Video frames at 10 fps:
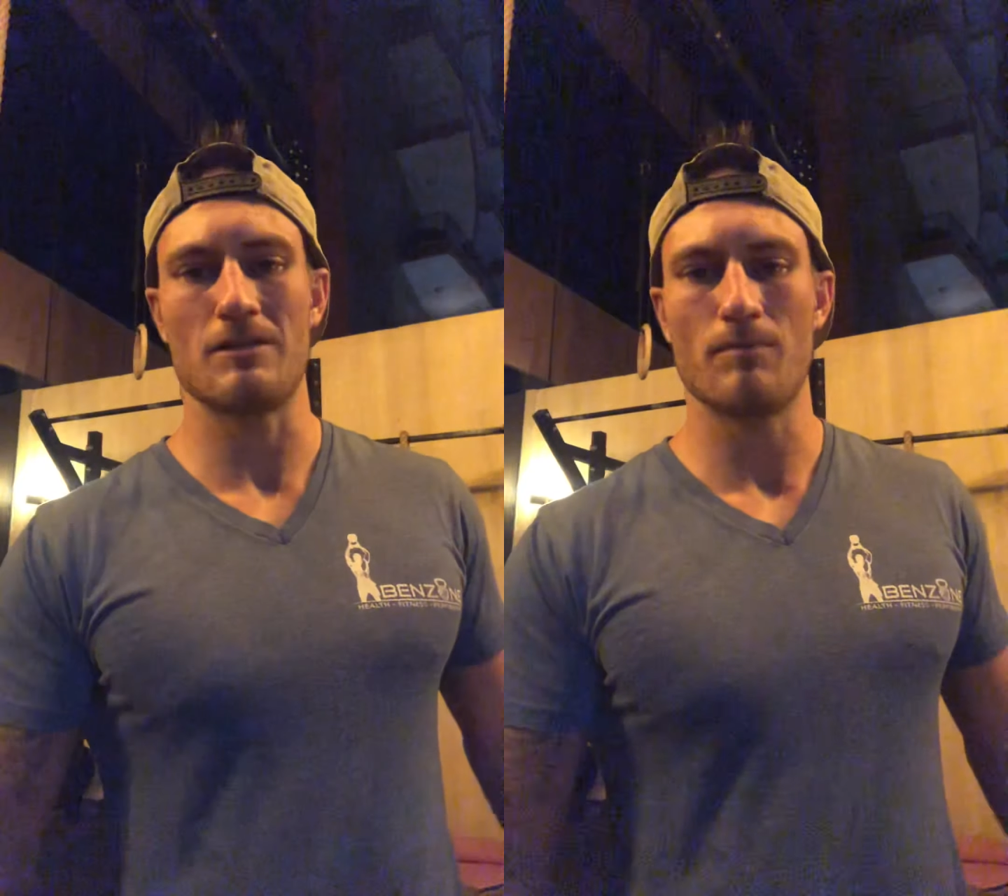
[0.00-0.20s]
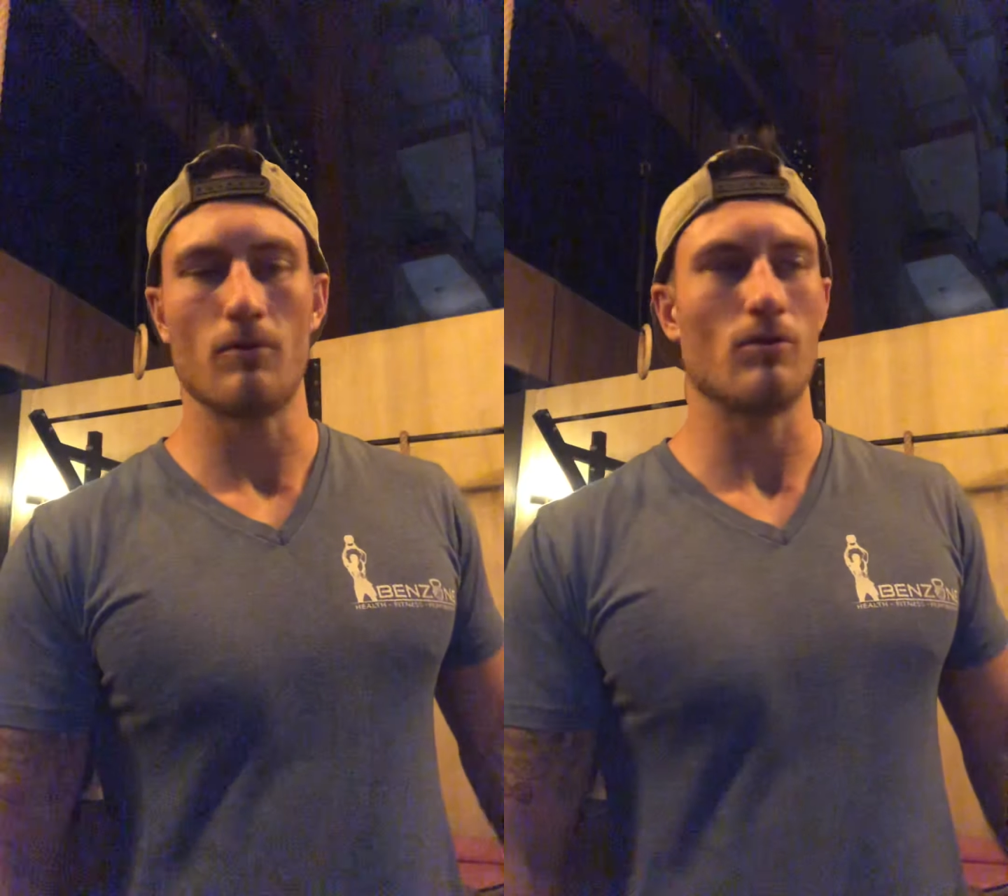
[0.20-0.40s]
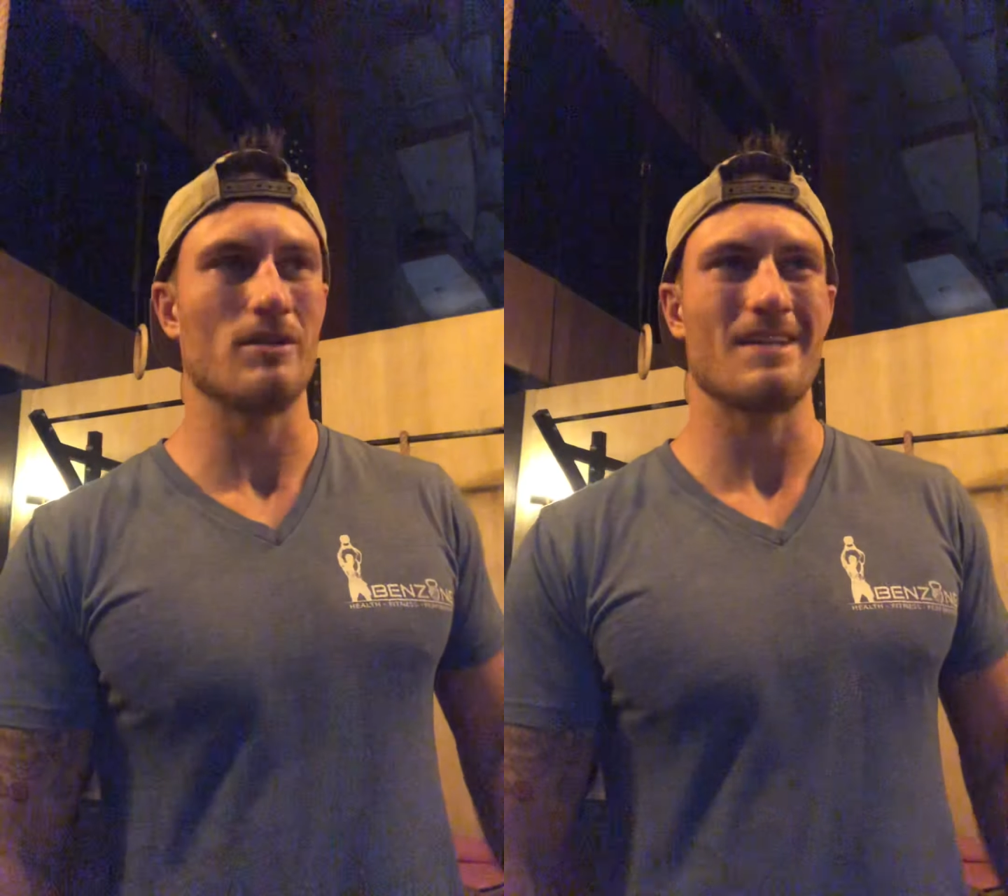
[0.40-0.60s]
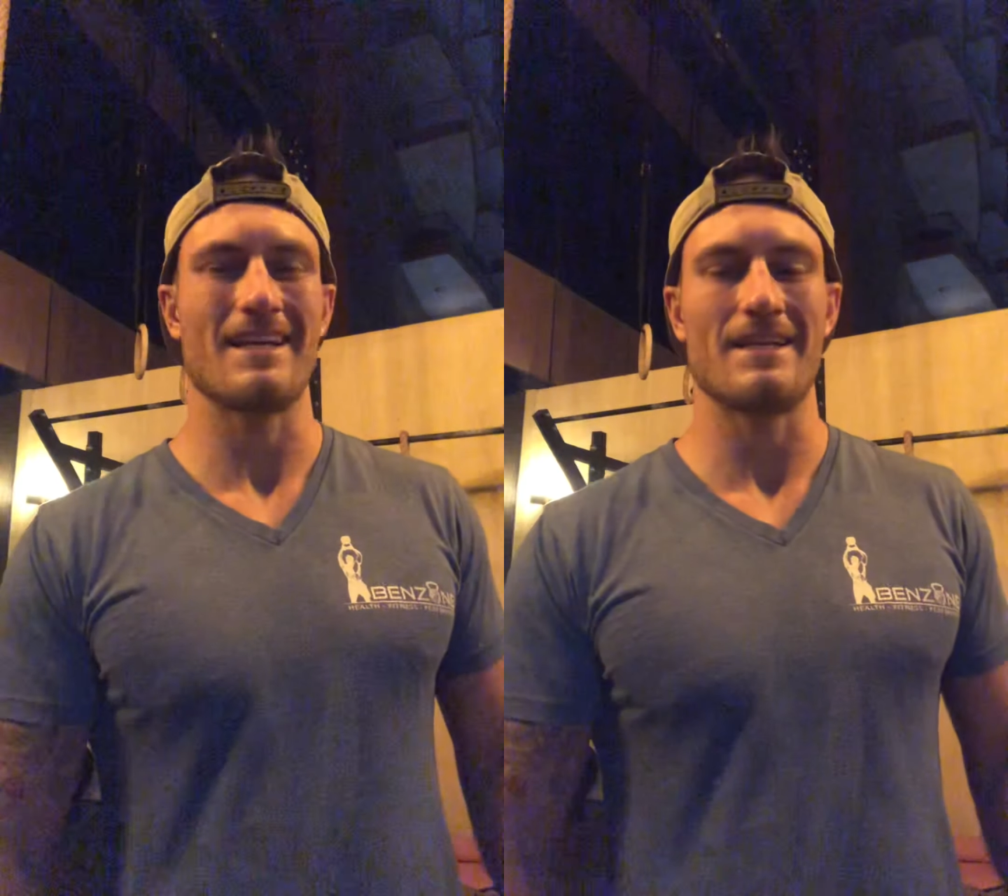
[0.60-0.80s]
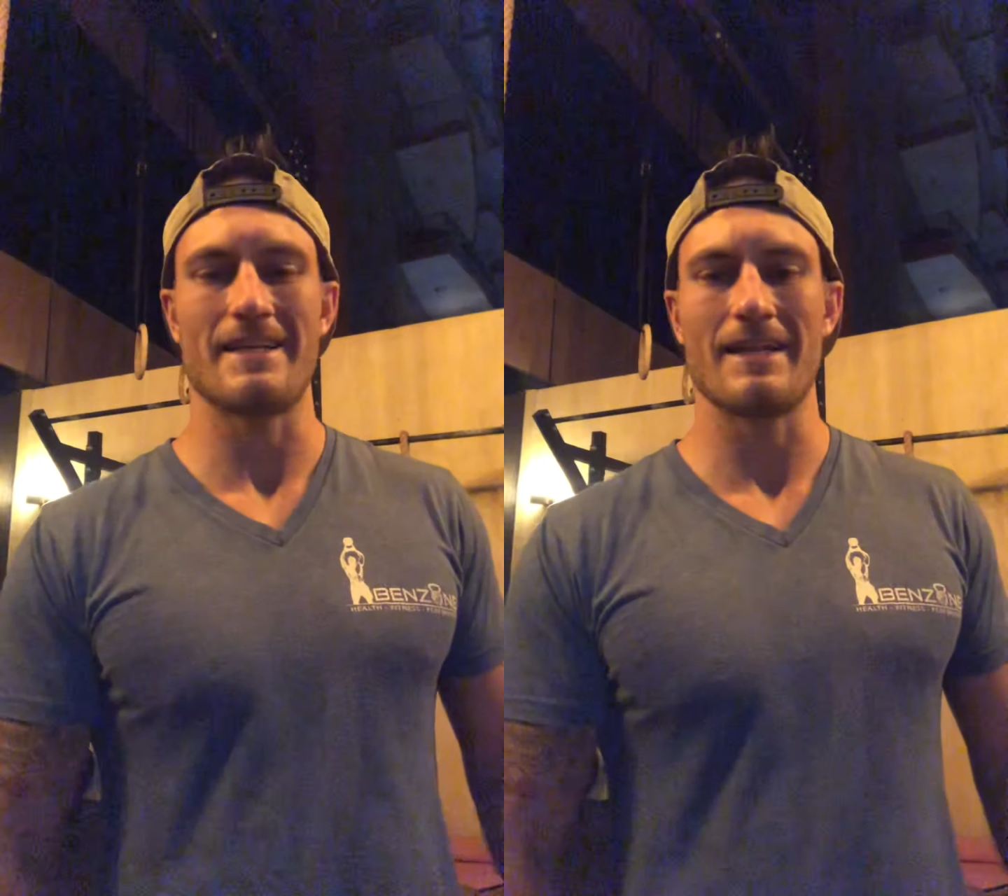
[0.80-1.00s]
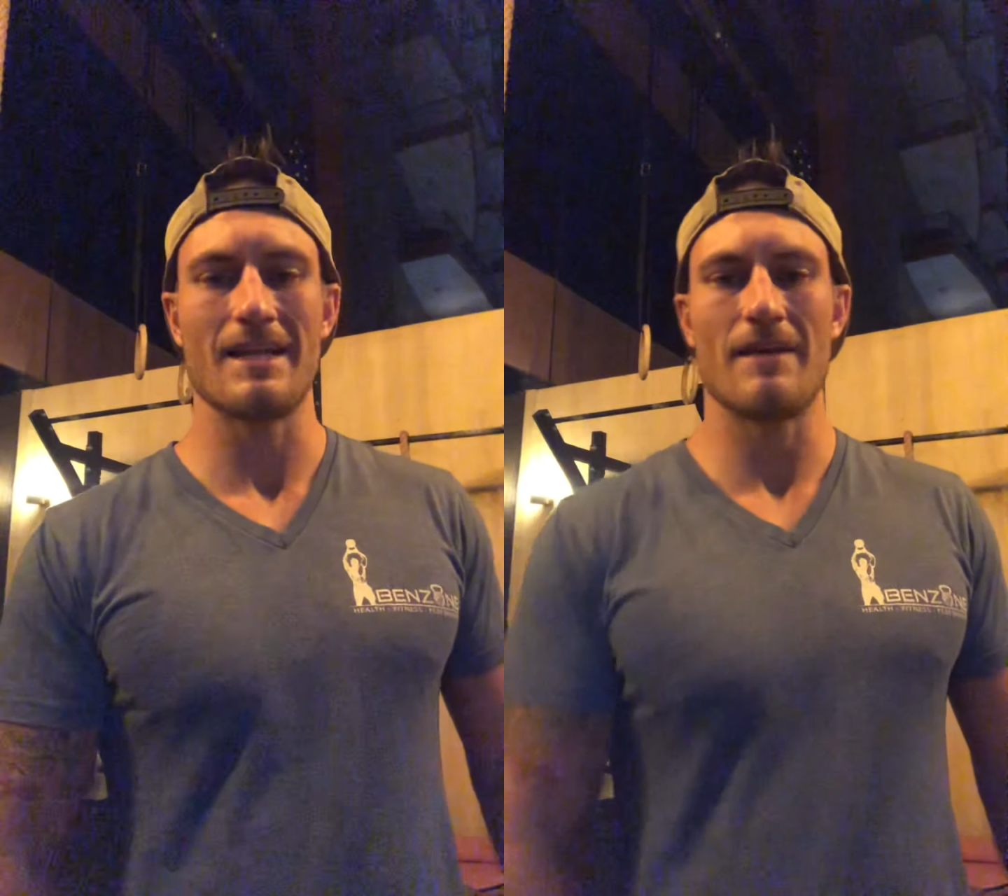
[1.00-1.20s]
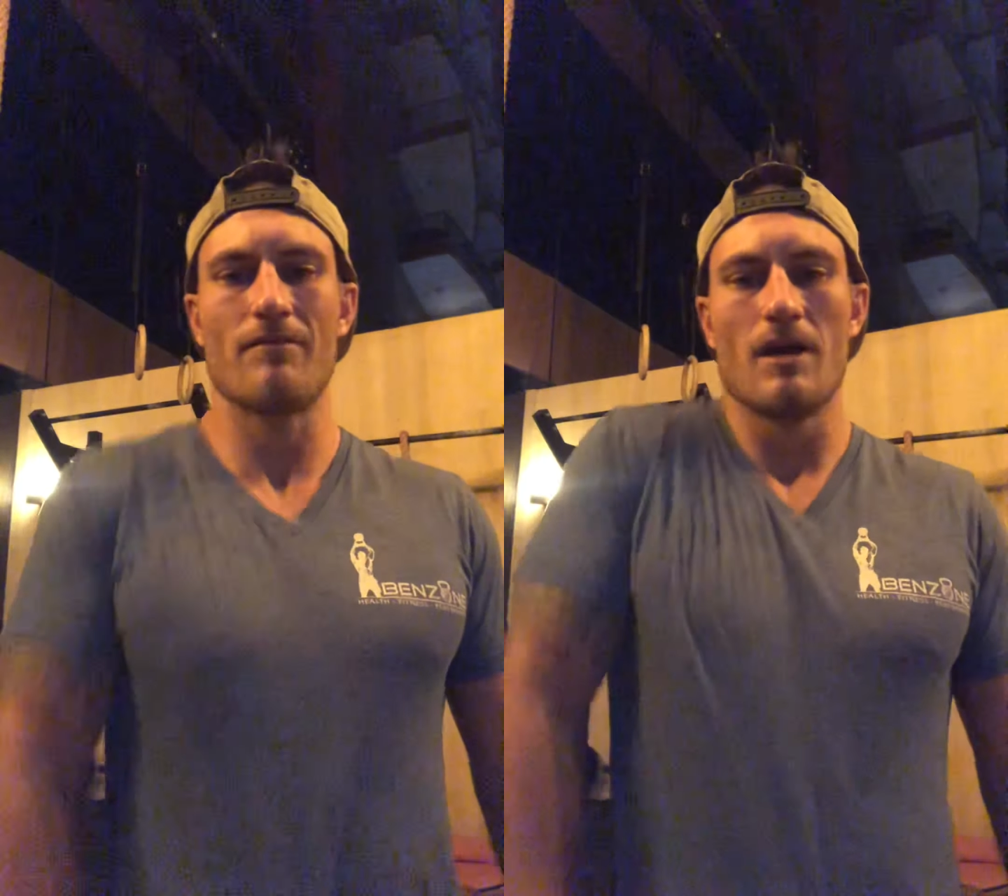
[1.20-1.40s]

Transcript: pull is like a deadlift,